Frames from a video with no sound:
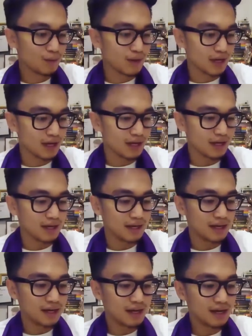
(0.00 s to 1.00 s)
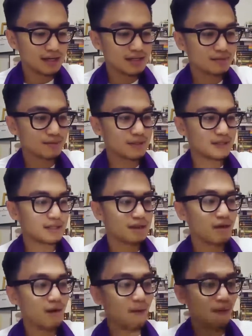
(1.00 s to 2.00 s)
Okay, next one
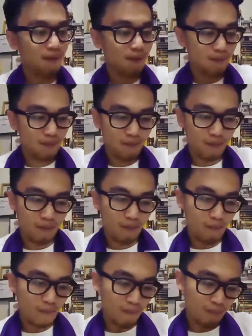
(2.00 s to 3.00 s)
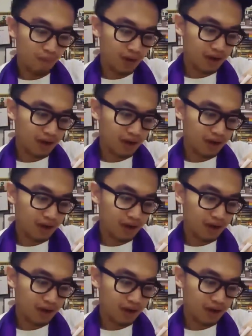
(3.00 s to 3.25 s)
we